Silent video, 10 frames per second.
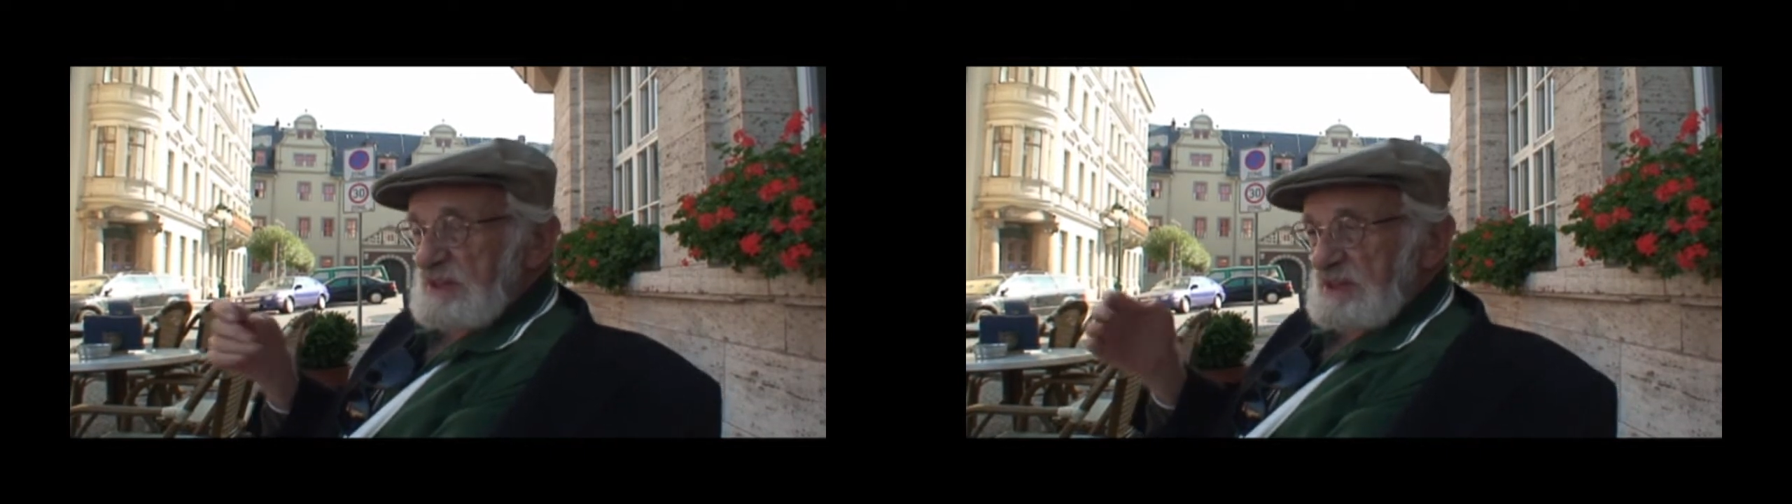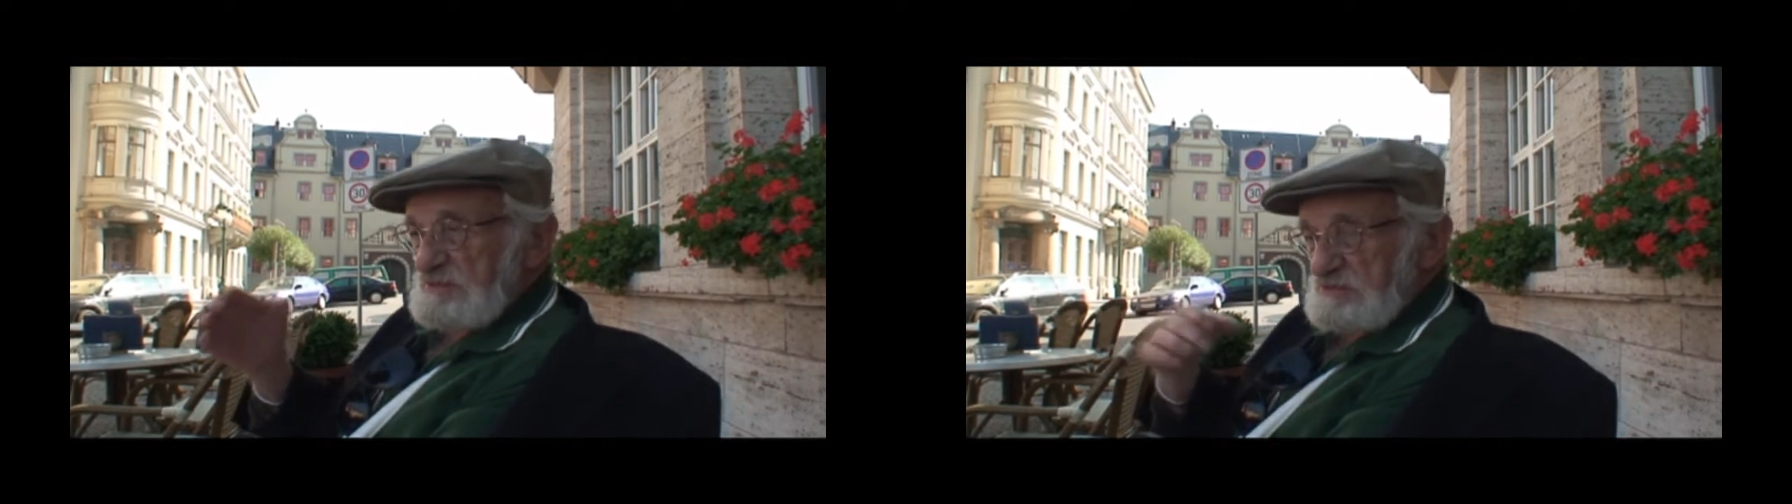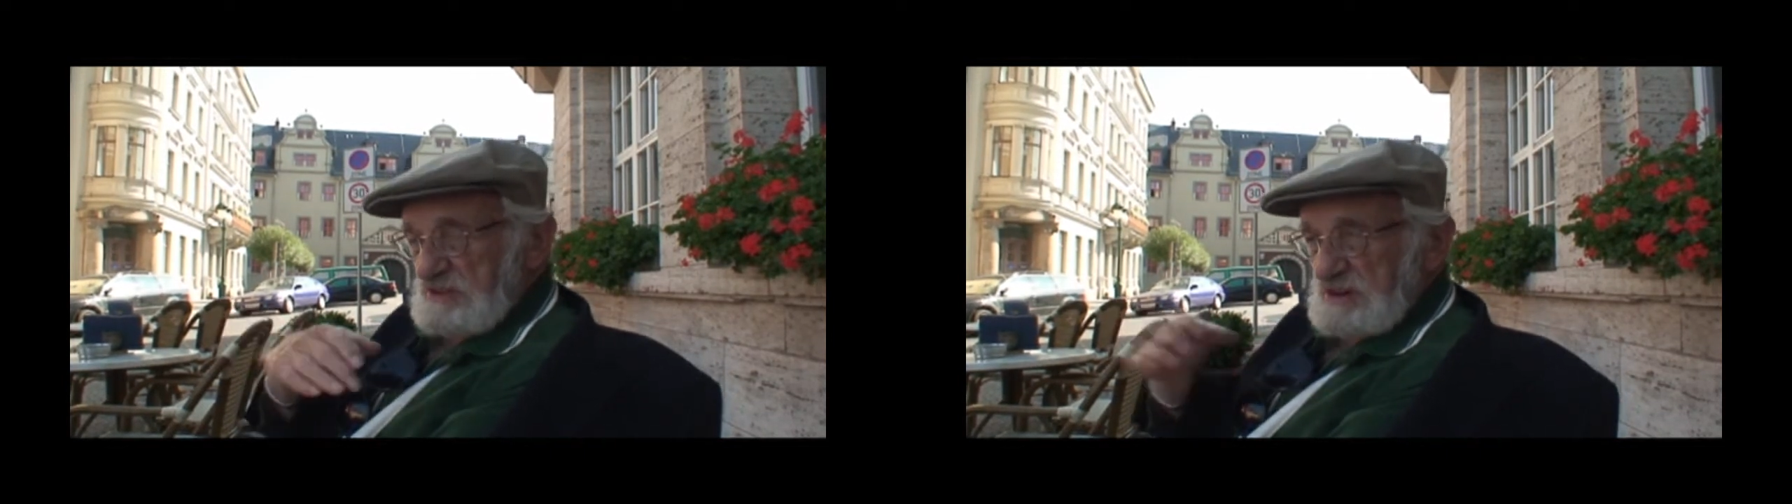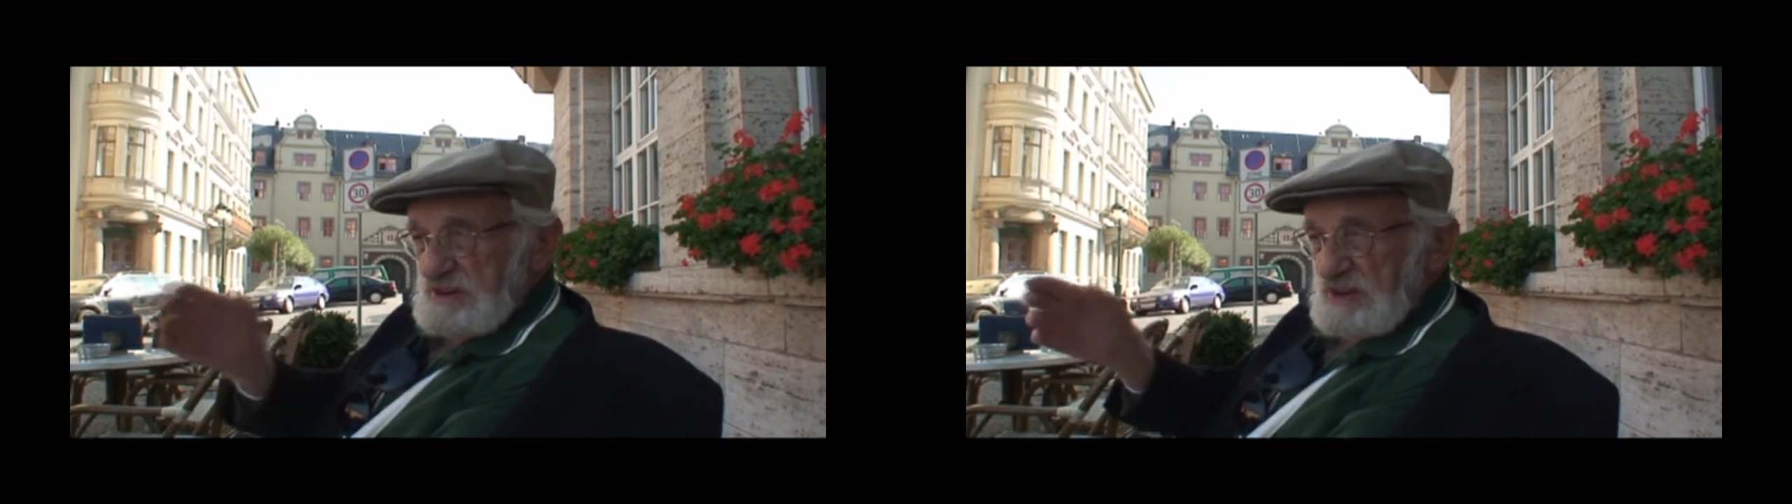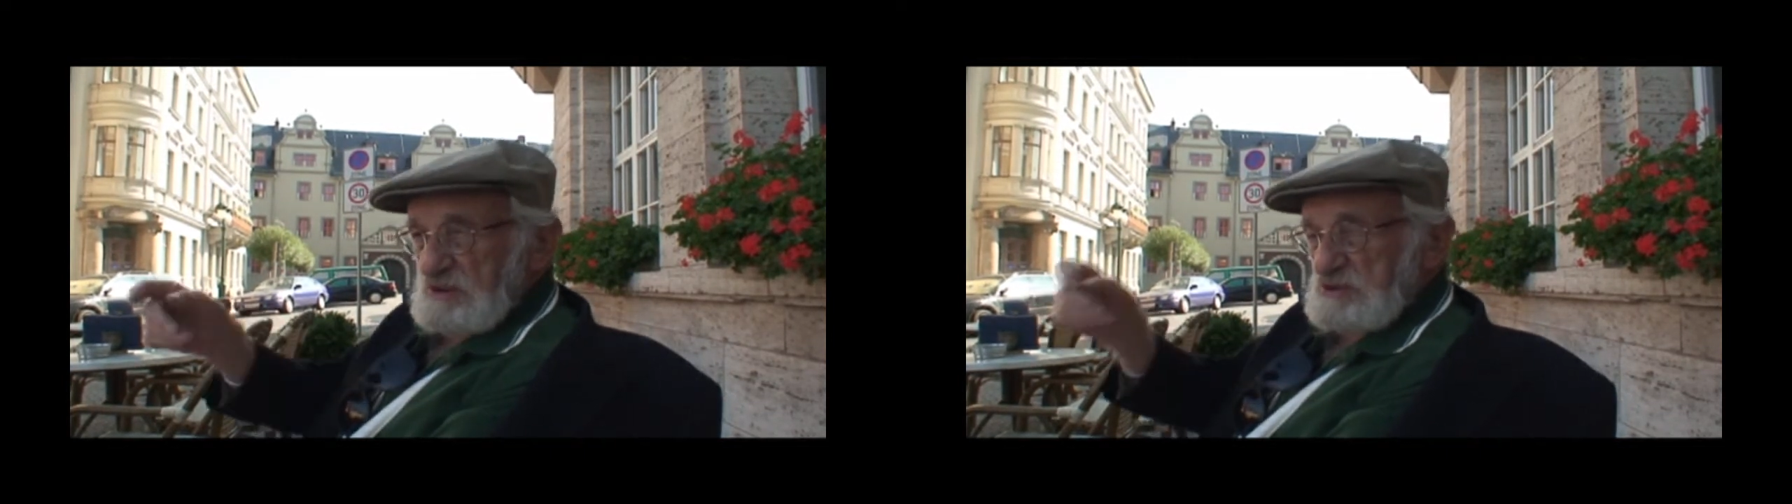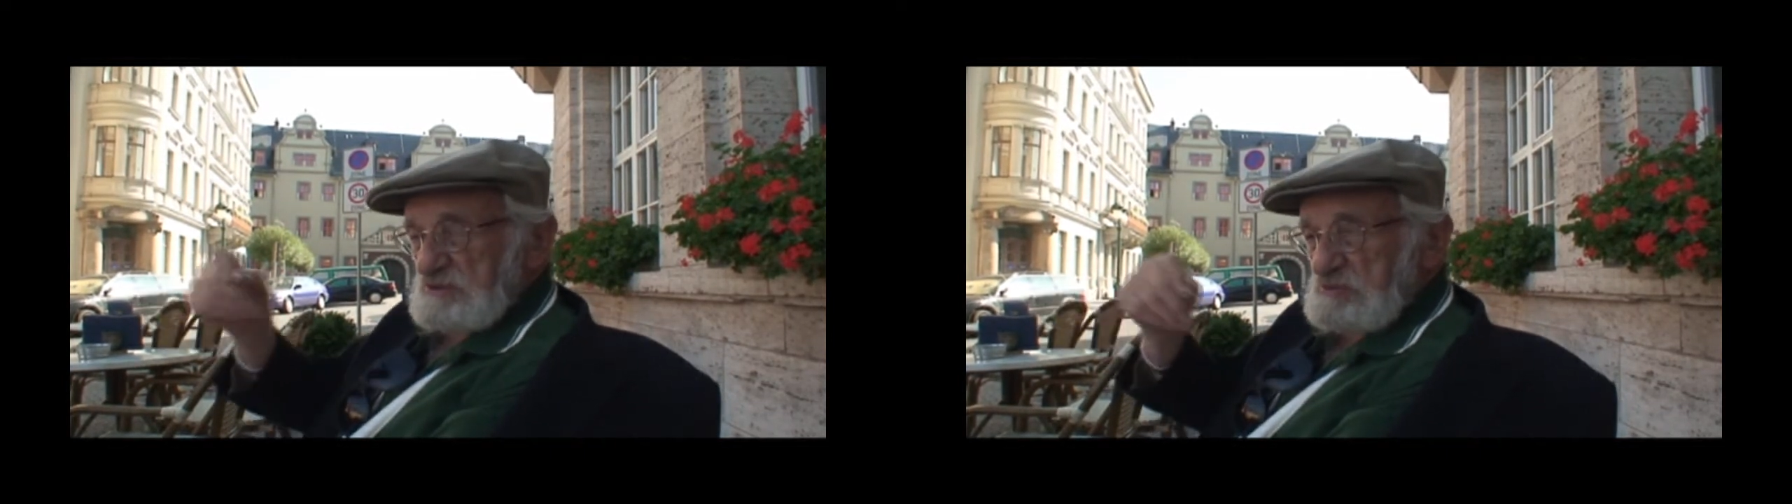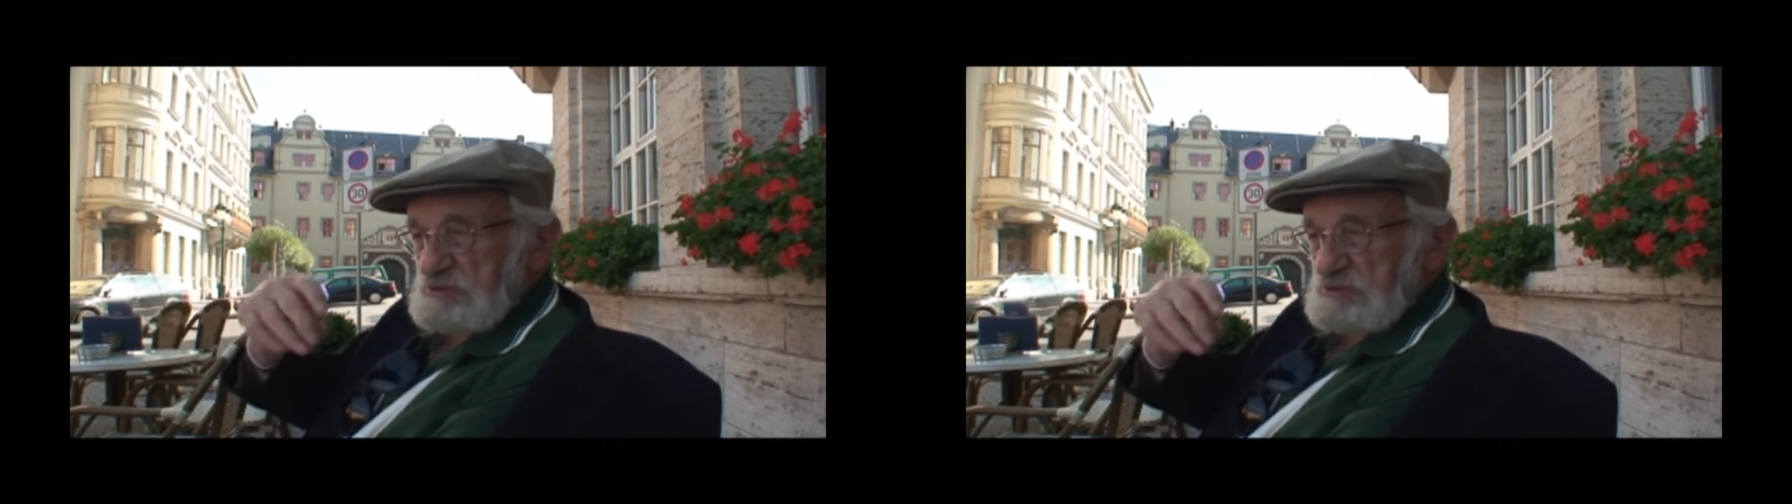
and filled out if